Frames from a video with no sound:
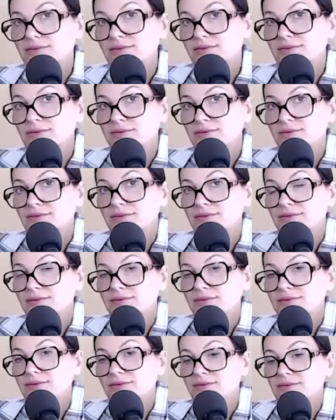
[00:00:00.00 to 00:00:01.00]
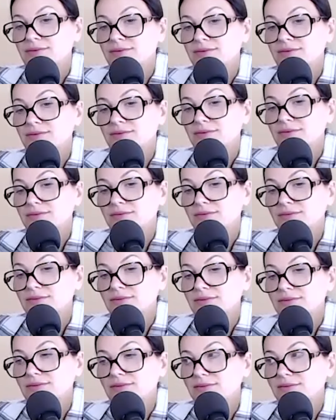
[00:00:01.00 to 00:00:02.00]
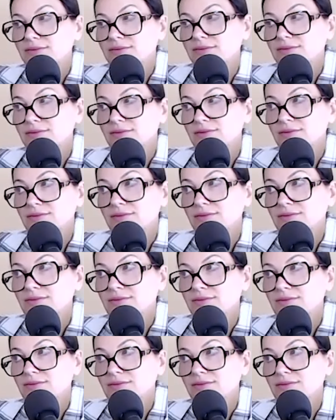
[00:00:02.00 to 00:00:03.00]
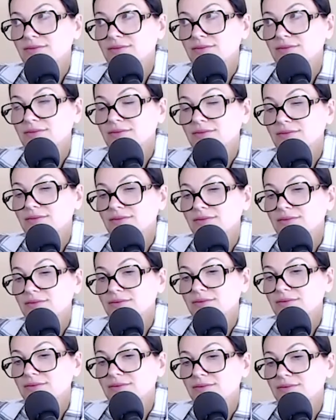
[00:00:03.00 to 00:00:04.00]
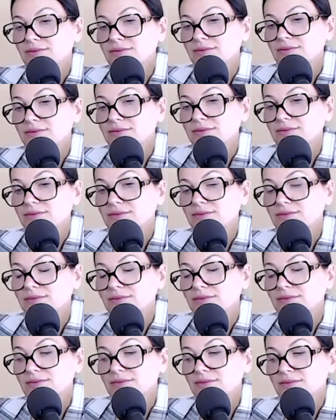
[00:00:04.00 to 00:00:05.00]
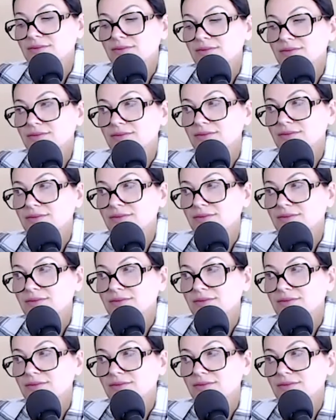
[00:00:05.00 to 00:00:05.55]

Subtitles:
[no speech]